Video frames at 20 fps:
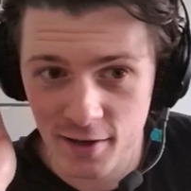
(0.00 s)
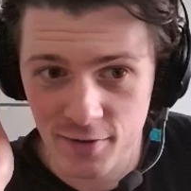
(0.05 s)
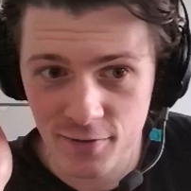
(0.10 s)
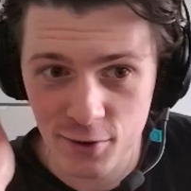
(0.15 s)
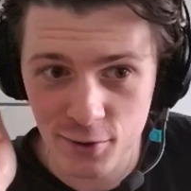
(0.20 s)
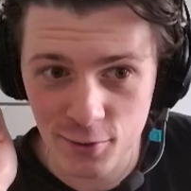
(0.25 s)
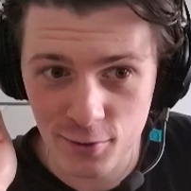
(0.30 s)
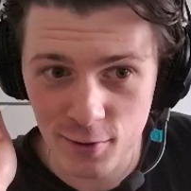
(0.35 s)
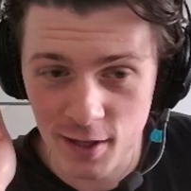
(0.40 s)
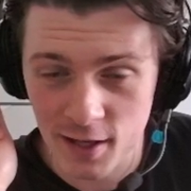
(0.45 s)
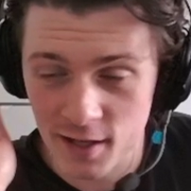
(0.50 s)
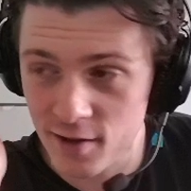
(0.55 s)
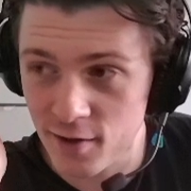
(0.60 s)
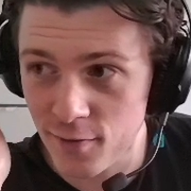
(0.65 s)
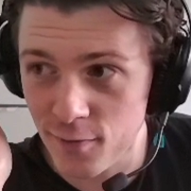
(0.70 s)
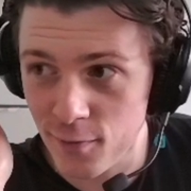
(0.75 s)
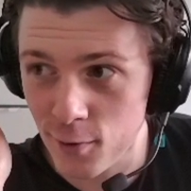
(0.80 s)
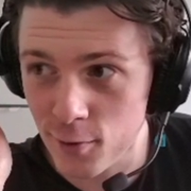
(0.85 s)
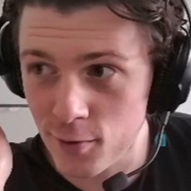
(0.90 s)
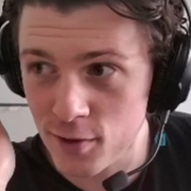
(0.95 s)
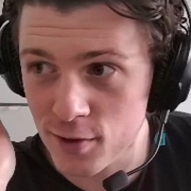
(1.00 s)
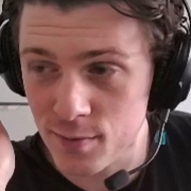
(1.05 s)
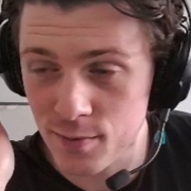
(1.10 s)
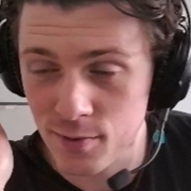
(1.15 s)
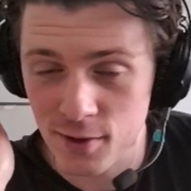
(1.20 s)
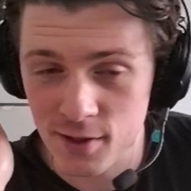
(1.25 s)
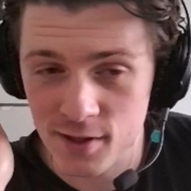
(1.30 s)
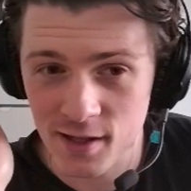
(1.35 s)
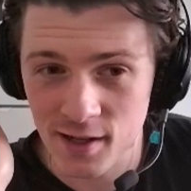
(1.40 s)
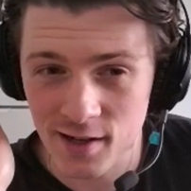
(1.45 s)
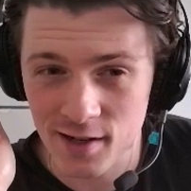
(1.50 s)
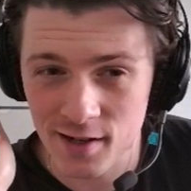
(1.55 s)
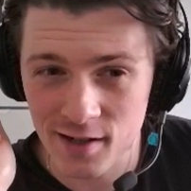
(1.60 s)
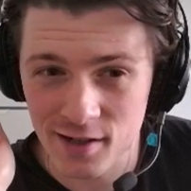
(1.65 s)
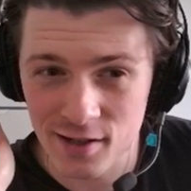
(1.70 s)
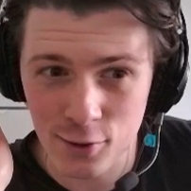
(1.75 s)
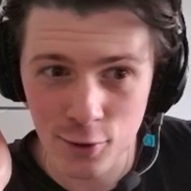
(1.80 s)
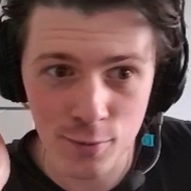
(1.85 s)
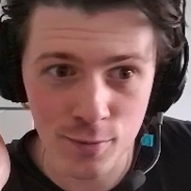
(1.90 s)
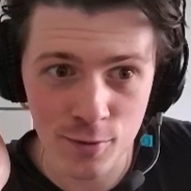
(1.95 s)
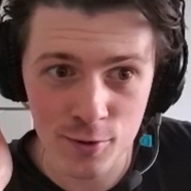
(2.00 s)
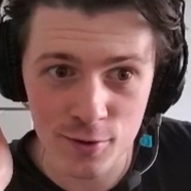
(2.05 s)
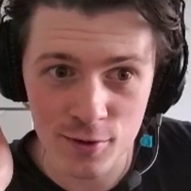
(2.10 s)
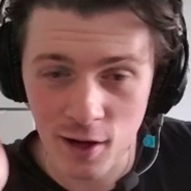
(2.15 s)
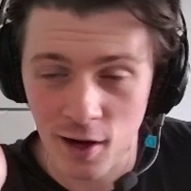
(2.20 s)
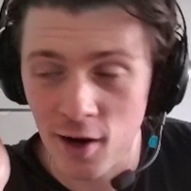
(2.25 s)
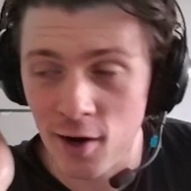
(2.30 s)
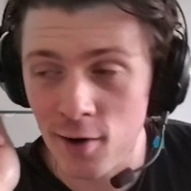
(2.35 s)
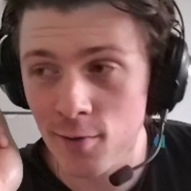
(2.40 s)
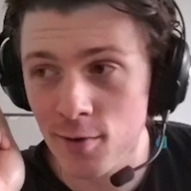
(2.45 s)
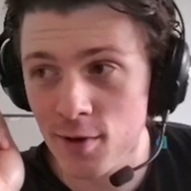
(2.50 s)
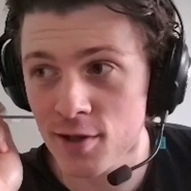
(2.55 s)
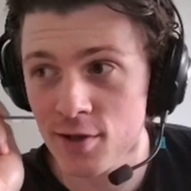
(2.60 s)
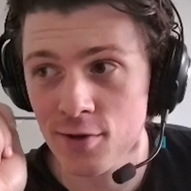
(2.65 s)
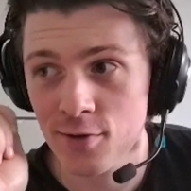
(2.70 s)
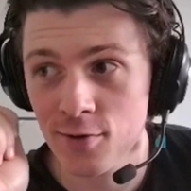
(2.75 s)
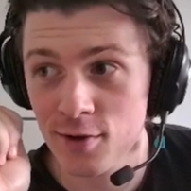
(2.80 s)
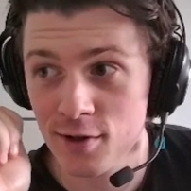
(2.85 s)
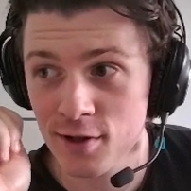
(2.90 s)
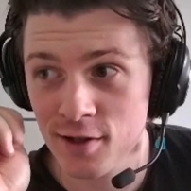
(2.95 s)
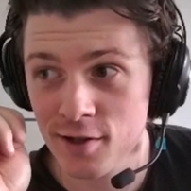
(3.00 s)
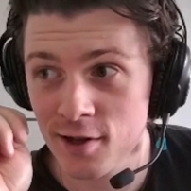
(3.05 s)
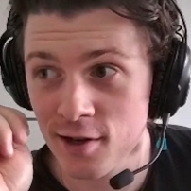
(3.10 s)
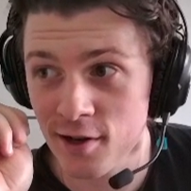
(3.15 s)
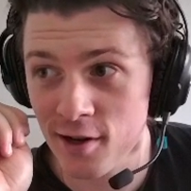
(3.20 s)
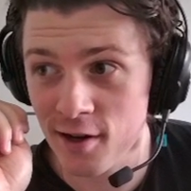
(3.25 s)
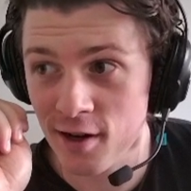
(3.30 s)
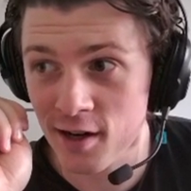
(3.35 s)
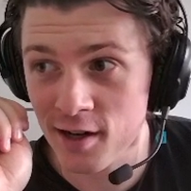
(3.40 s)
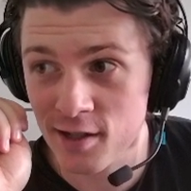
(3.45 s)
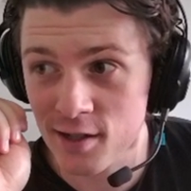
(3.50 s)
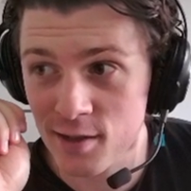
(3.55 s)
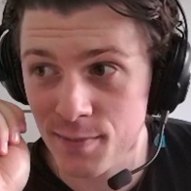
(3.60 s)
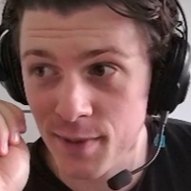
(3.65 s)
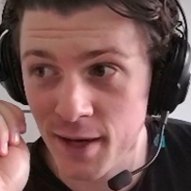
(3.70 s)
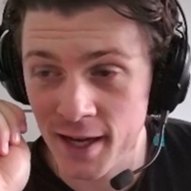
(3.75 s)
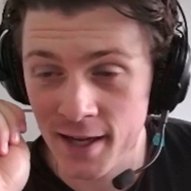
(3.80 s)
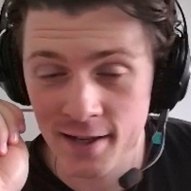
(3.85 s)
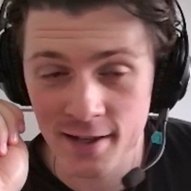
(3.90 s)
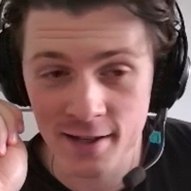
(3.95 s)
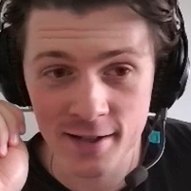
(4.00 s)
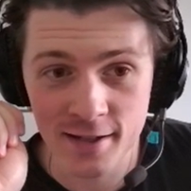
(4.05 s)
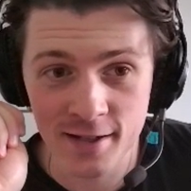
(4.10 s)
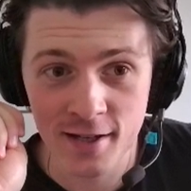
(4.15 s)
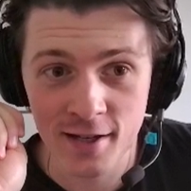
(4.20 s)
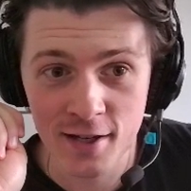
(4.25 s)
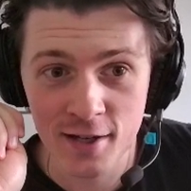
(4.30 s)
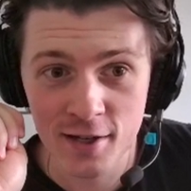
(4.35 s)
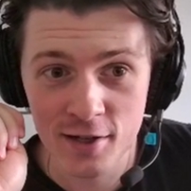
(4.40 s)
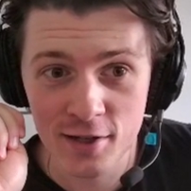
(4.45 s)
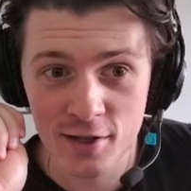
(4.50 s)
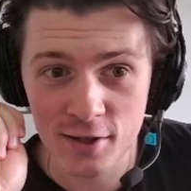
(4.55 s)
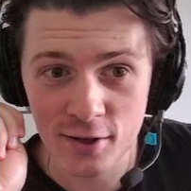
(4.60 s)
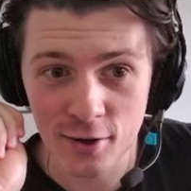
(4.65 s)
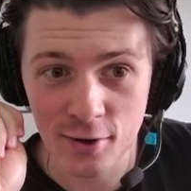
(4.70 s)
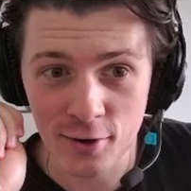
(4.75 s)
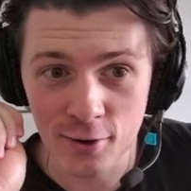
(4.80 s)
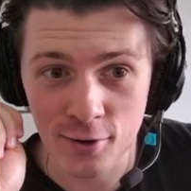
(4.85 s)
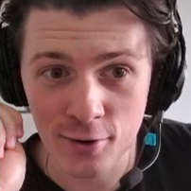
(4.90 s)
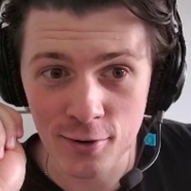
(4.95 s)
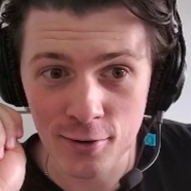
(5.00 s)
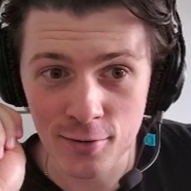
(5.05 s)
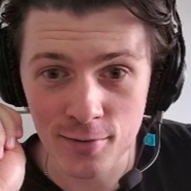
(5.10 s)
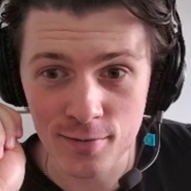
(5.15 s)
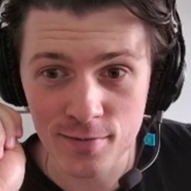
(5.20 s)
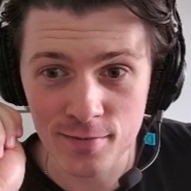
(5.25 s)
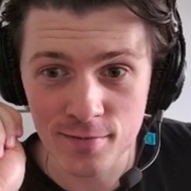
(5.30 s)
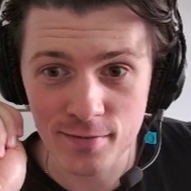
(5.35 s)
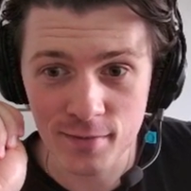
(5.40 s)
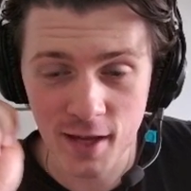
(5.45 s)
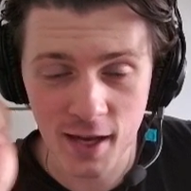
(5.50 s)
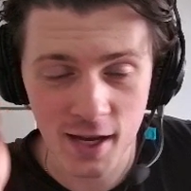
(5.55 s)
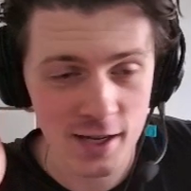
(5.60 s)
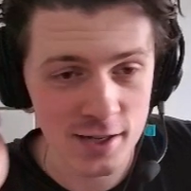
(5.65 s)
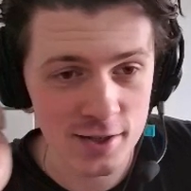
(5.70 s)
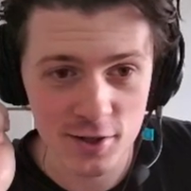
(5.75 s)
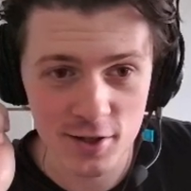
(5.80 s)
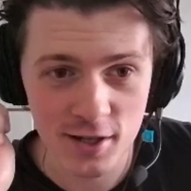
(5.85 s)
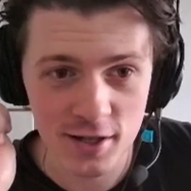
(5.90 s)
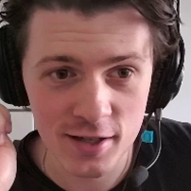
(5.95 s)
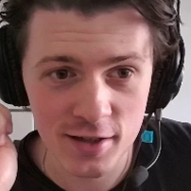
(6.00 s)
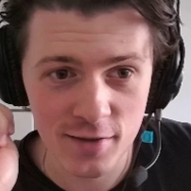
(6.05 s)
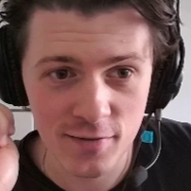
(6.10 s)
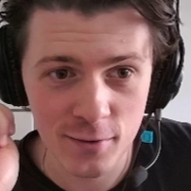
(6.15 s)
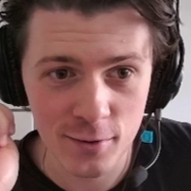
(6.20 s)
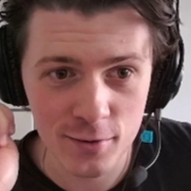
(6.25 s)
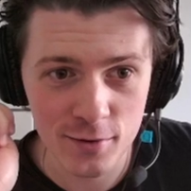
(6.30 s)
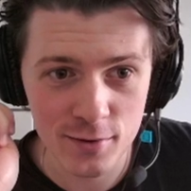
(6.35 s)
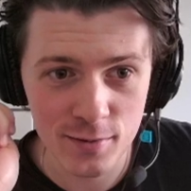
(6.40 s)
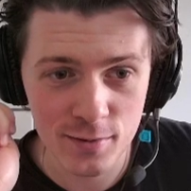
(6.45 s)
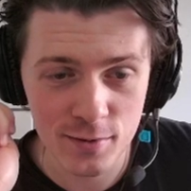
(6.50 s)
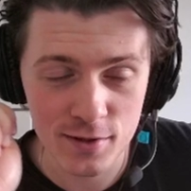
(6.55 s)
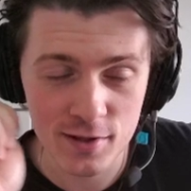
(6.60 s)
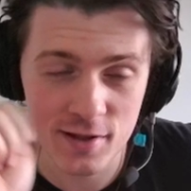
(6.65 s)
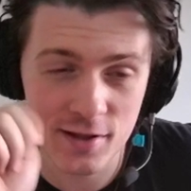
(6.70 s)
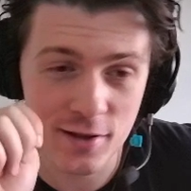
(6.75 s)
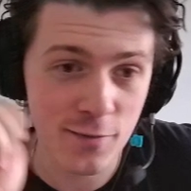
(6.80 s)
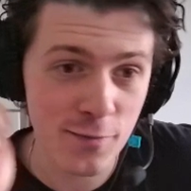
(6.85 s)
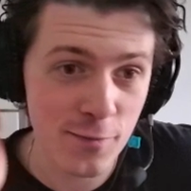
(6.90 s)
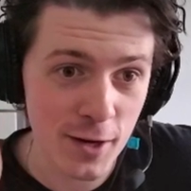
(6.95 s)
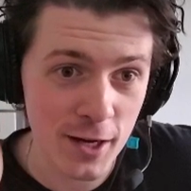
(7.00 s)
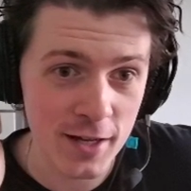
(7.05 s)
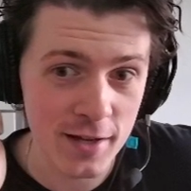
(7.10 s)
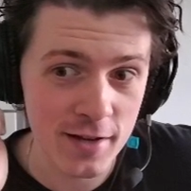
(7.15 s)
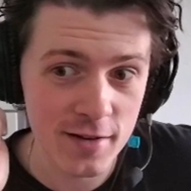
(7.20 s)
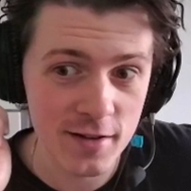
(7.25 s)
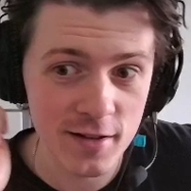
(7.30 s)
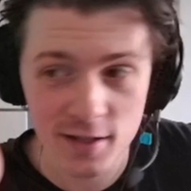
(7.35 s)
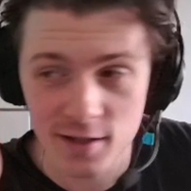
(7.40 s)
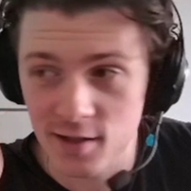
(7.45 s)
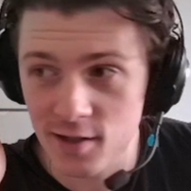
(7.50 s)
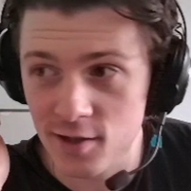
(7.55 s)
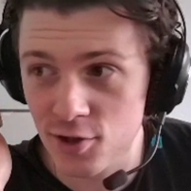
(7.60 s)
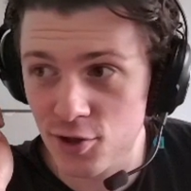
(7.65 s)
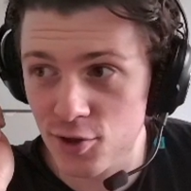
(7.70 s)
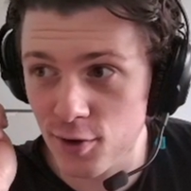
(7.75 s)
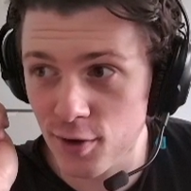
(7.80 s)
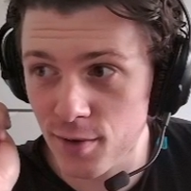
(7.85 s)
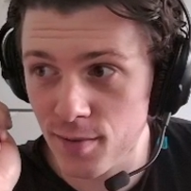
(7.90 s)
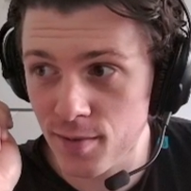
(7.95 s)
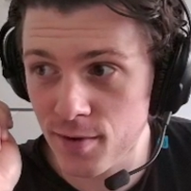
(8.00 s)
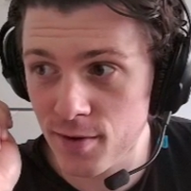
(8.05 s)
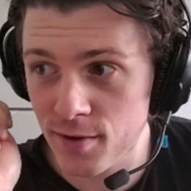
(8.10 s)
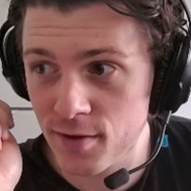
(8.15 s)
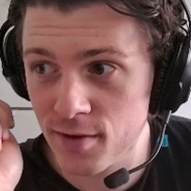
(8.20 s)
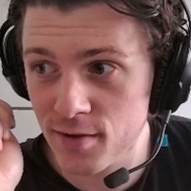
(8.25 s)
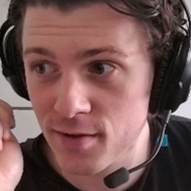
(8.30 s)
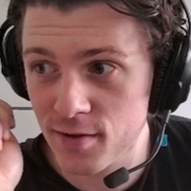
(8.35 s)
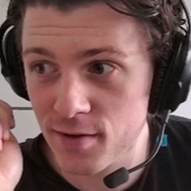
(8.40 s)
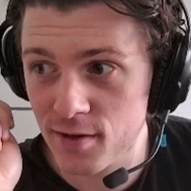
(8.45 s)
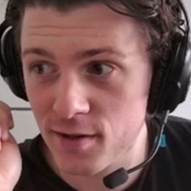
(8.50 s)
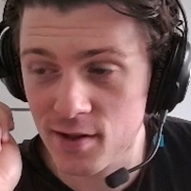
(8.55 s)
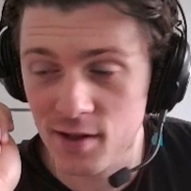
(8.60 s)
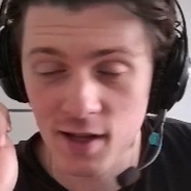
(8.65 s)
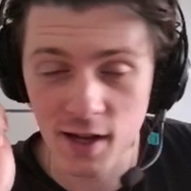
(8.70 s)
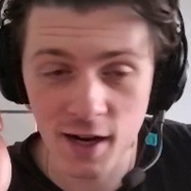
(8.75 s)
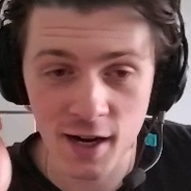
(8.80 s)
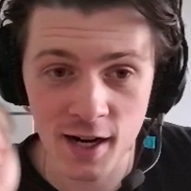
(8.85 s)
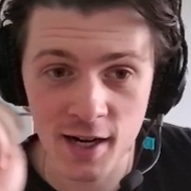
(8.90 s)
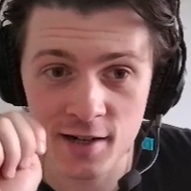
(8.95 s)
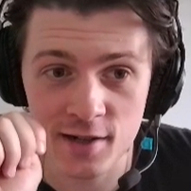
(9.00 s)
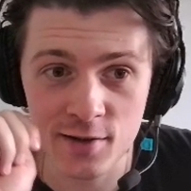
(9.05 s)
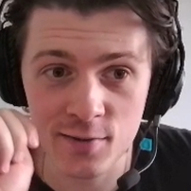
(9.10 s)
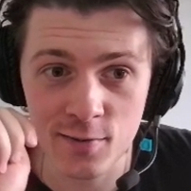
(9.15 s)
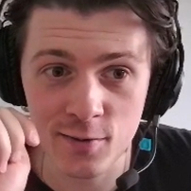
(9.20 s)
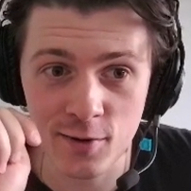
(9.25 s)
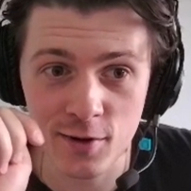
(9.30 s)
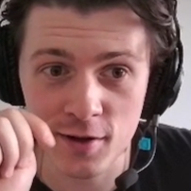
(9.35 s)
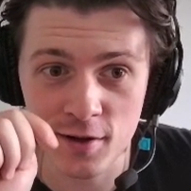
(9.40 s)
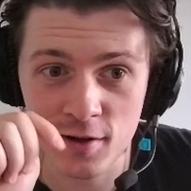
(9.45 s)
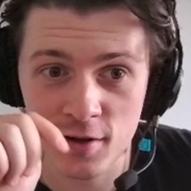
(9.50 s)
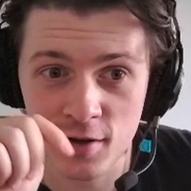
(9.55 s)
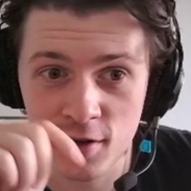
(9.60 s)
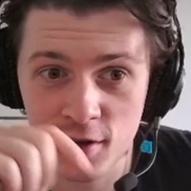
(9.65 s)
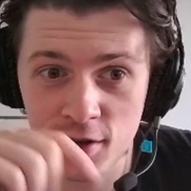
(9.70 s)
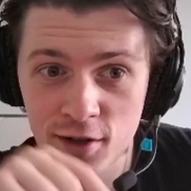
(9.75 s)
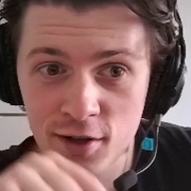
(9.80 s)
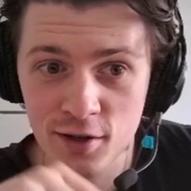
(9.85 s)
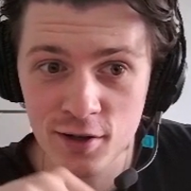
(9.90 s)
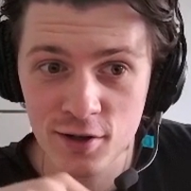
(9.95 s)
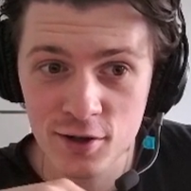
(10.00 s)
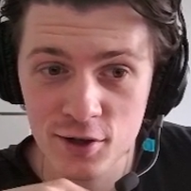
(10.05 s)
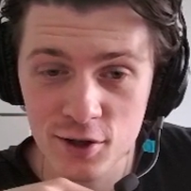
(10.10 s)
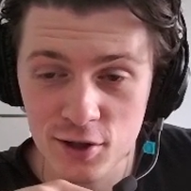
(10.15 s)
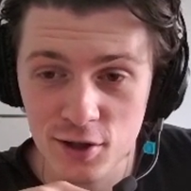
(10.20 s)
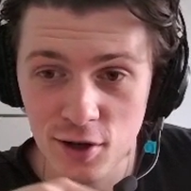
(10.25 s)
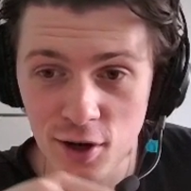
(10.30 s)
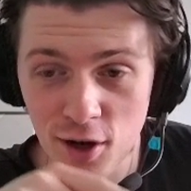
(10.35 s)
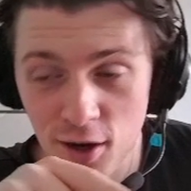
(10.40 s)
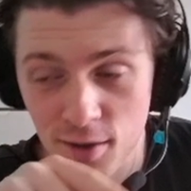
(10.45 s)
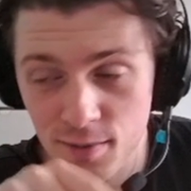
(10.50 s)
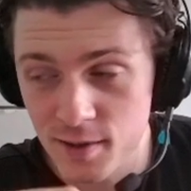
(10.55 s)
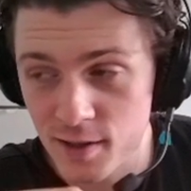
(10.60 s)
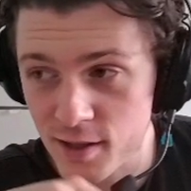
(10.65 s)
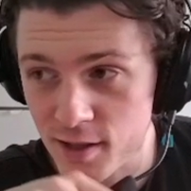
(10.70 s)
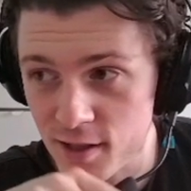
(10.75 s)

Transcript: you hit the focus points on it, it's almost always going to turn it on its back. So yeah, just hit the focus points. The fight is enjoyable. The hardest one up to this